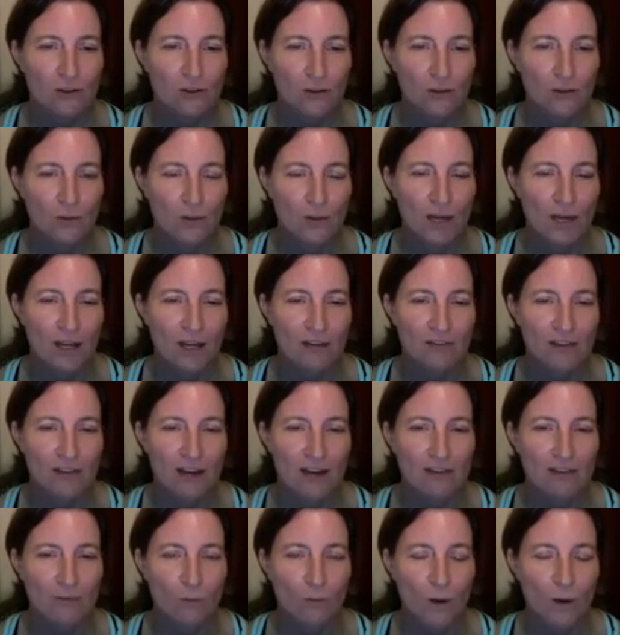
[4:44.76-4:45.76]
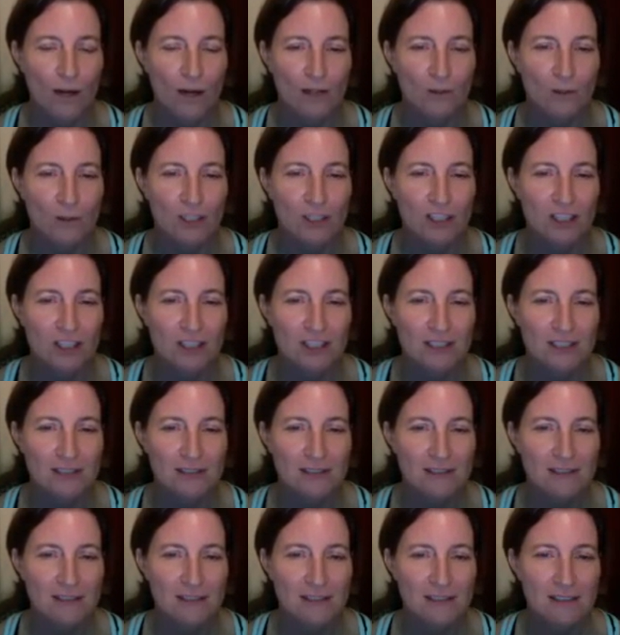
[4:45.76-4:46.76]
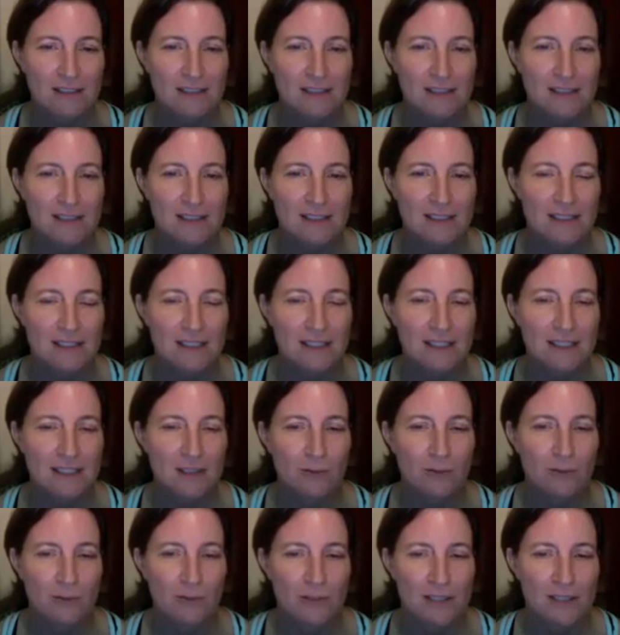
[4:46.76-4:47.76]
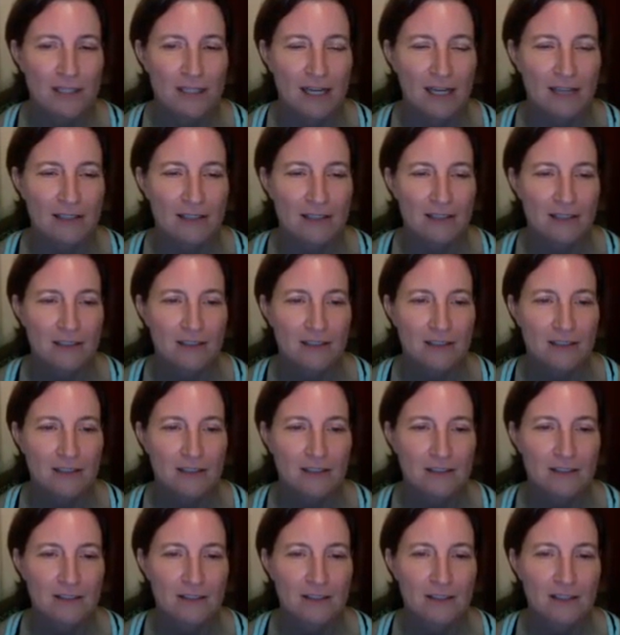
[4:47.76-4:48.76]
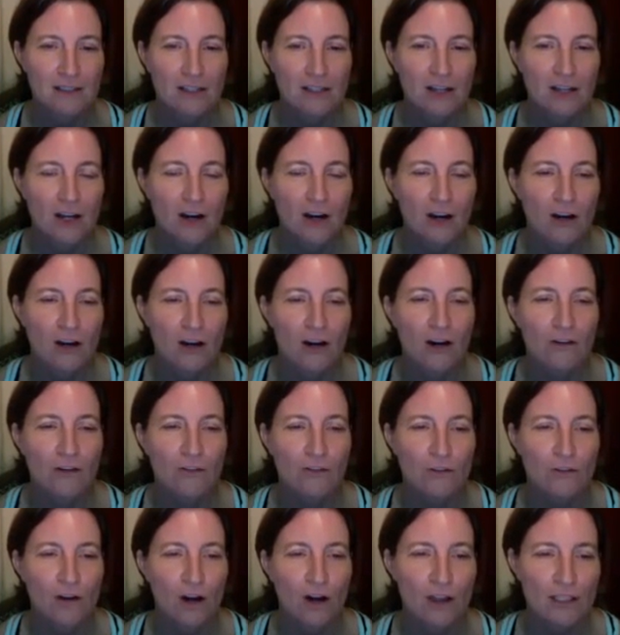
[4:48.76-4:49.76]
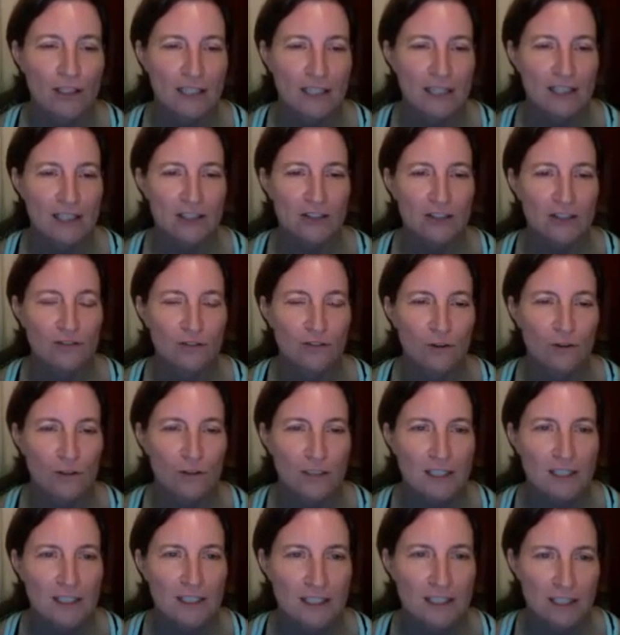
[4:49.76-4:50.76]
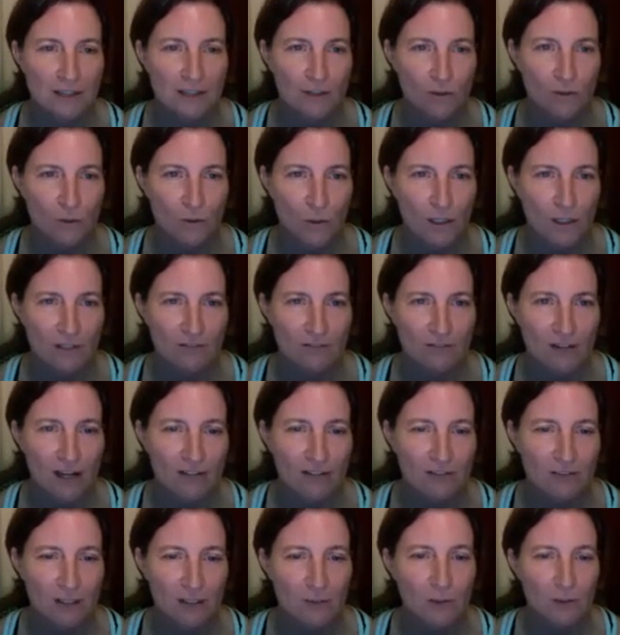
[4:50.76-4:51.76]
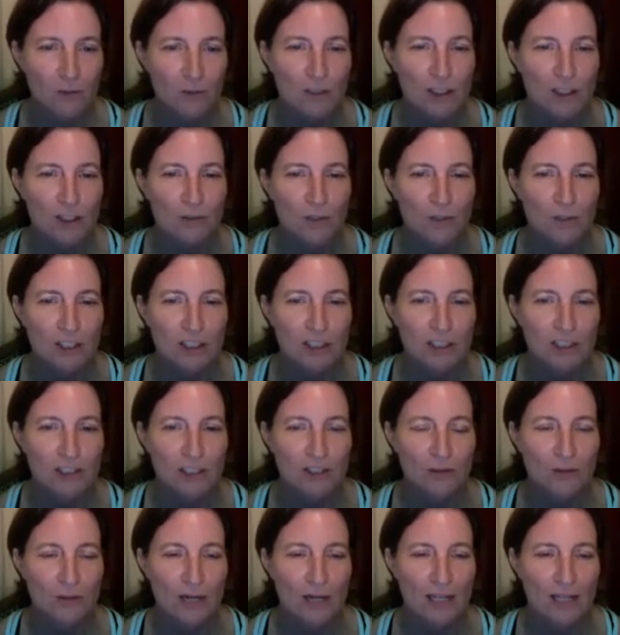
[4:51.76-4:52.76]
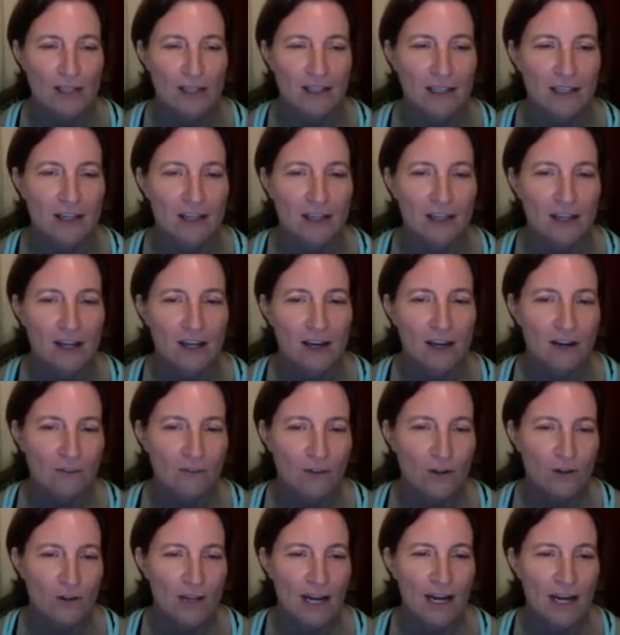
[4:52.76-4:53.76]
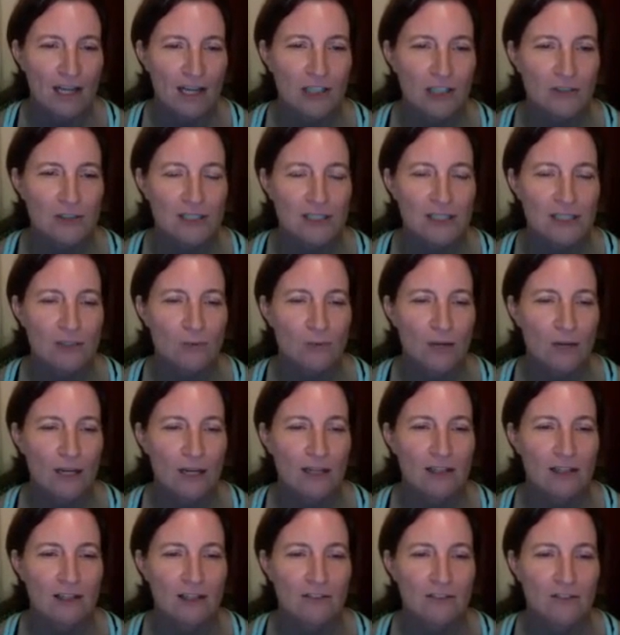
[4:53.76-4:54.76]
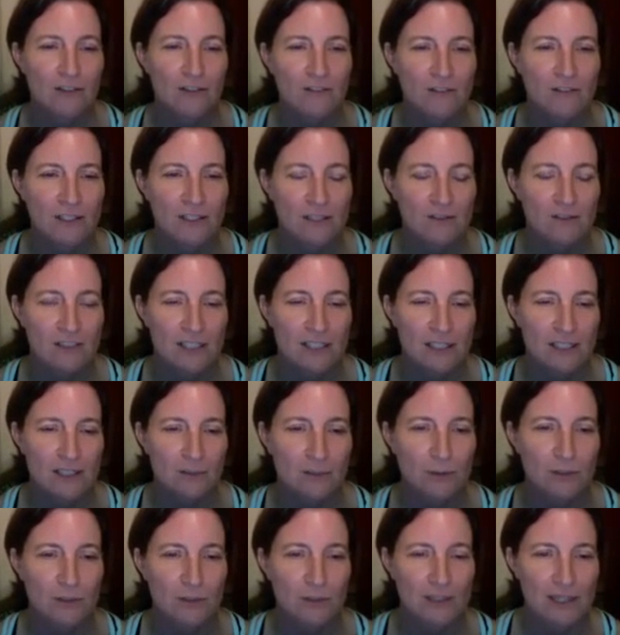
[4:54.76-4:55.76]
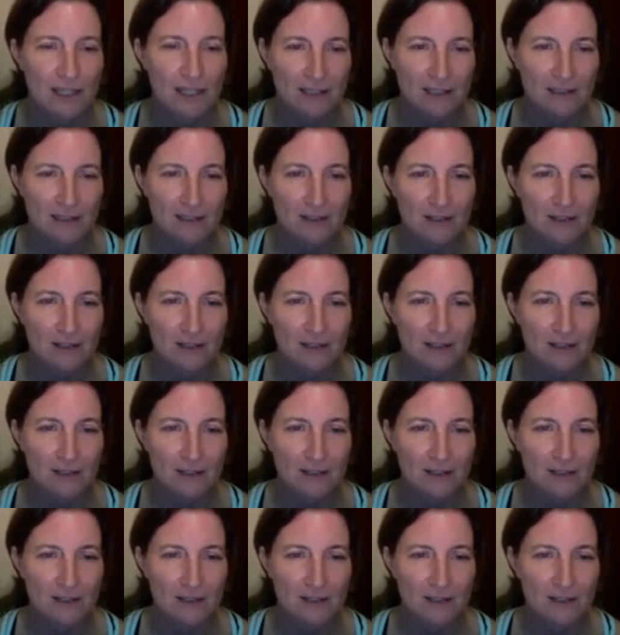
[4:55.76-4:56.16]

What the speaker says: 3 out of 5 why questions, 60%. Overall, he answered 14 out of 25 WH questions correctly for an accuracy rate of 56%.